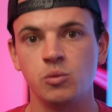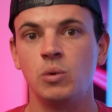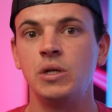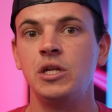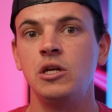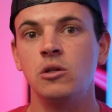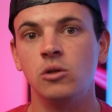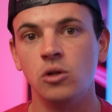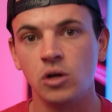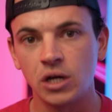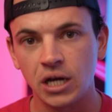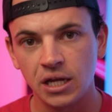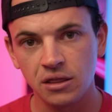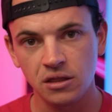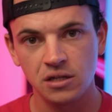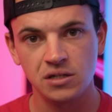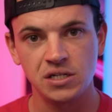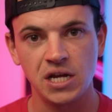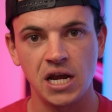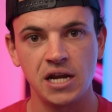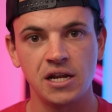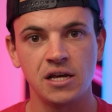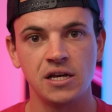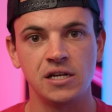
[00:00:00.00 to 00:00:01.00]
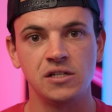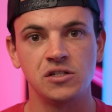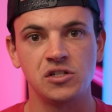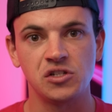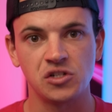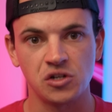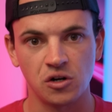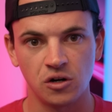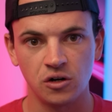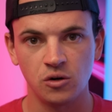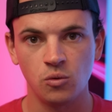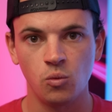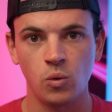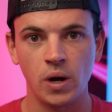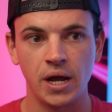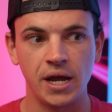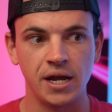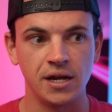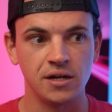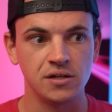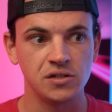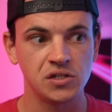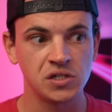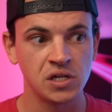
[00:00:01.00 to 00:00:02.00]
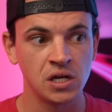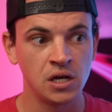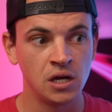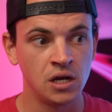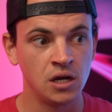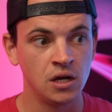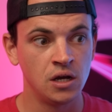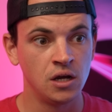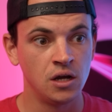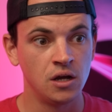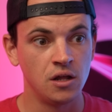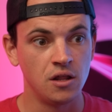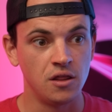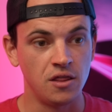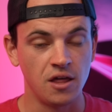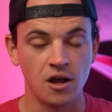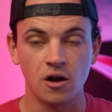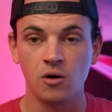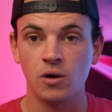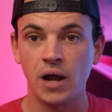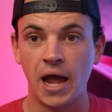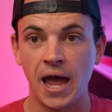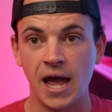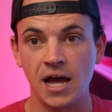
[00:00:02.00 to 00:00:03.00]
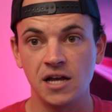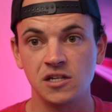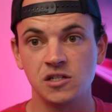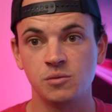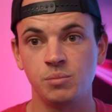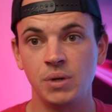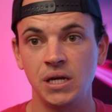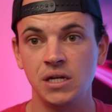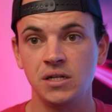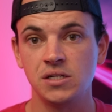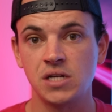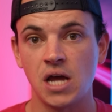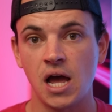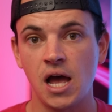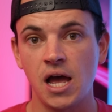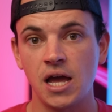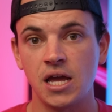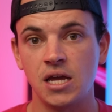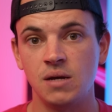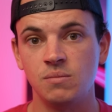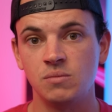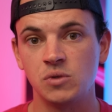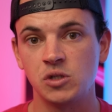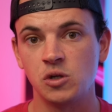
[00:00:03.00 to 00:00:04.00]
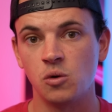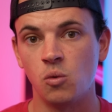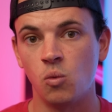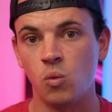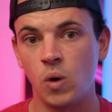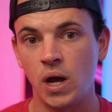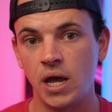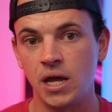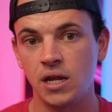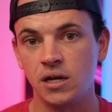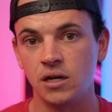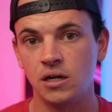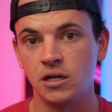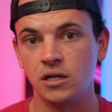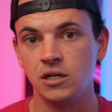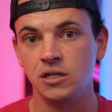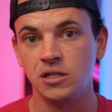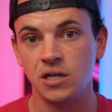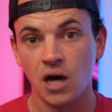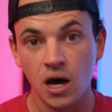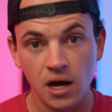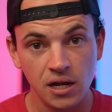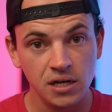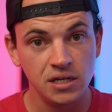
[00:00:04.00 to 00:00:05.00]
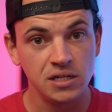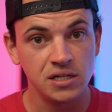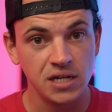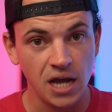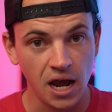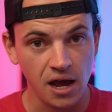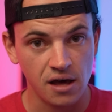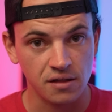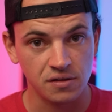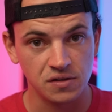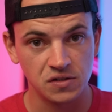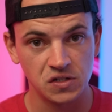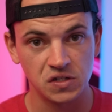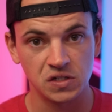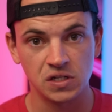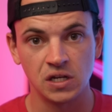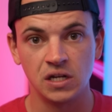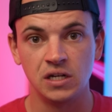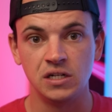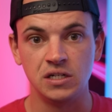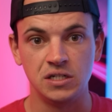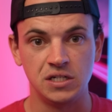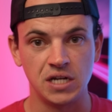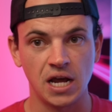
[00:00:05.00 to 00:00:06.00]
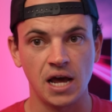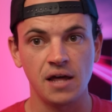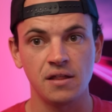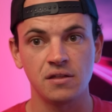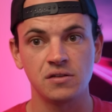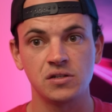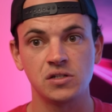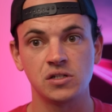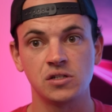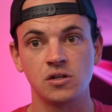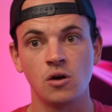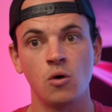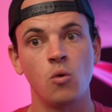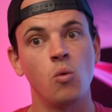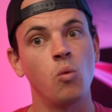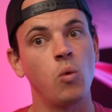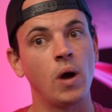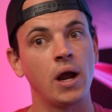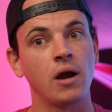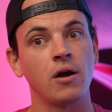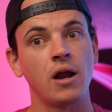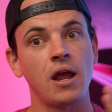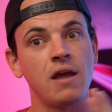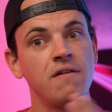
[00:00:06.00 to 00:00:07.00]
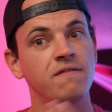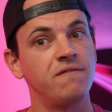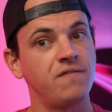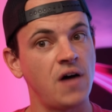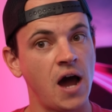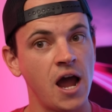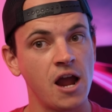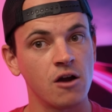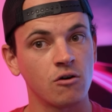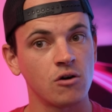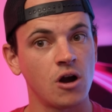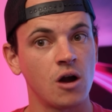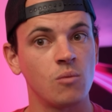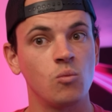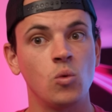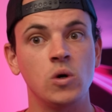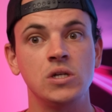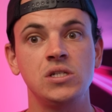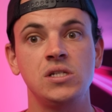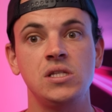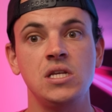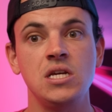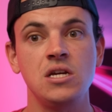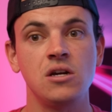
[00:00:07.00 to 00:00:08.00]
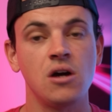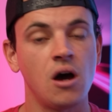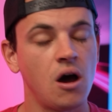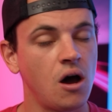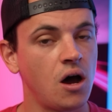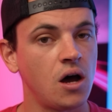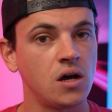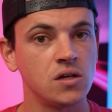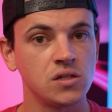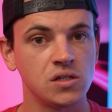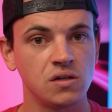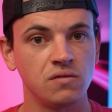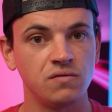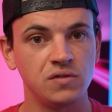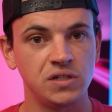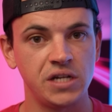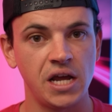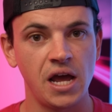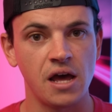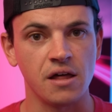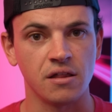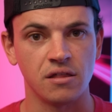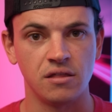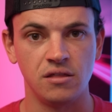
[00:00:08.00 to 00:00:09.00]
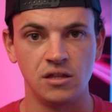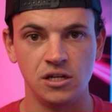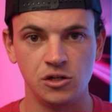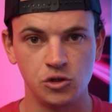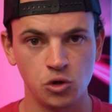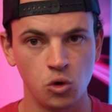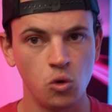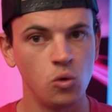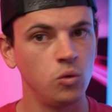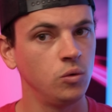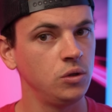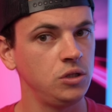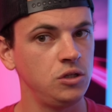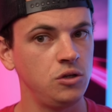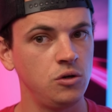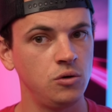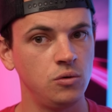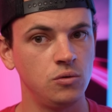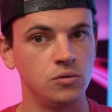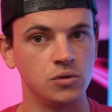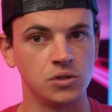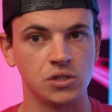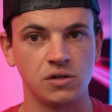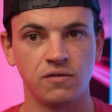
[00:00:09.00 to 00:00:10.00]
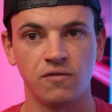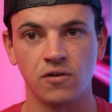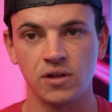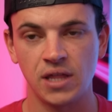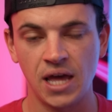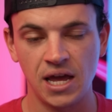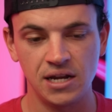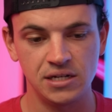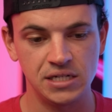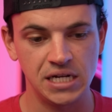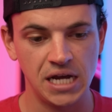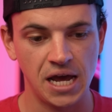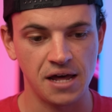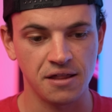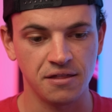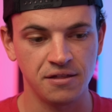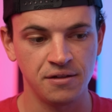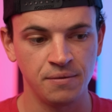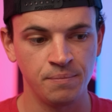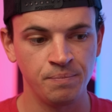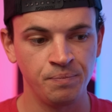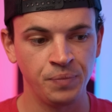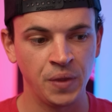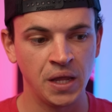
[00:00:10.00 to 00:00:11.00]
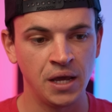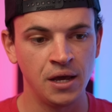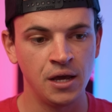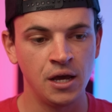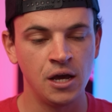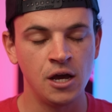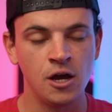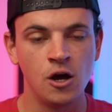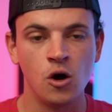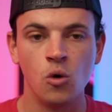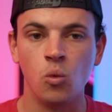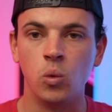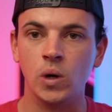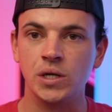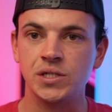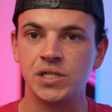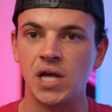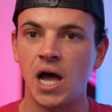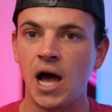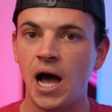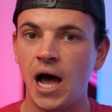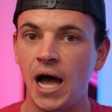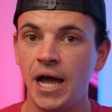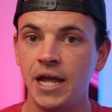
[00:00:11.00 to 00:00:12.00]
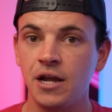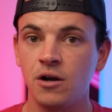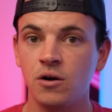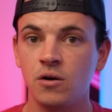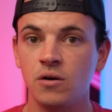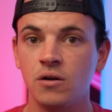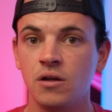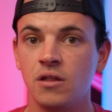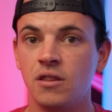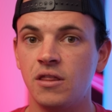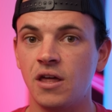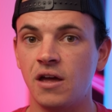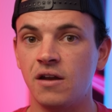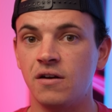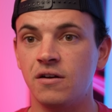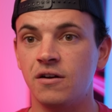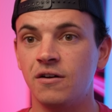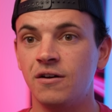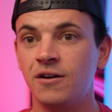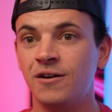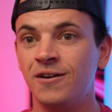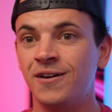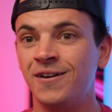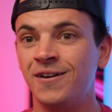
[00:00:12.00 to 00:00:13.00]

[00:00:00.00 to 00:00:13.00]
when you look at the data in certain ways, there has been times when gun deaths, deaths where a firearm was the cause of death, the tool used for that death, was higher than